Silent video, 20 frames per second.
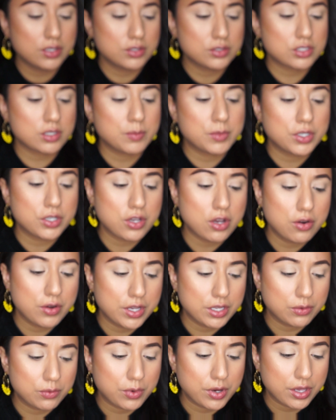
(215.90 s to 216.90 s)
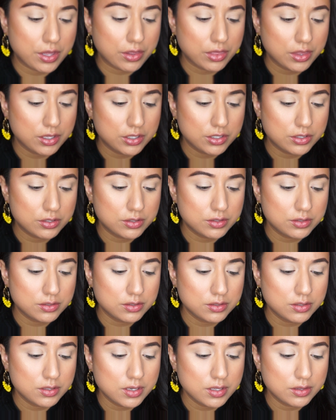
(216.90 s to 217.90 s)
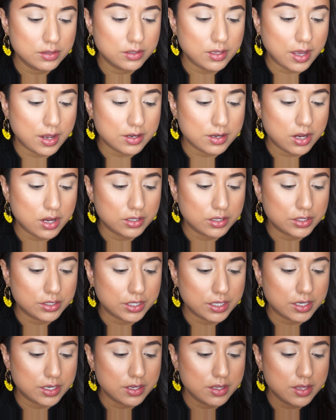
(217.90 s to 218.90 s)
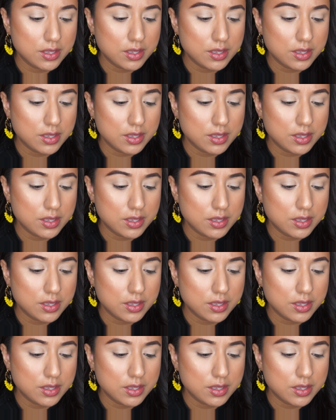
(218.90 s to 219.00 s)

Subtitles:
So I'm going to go in with that color,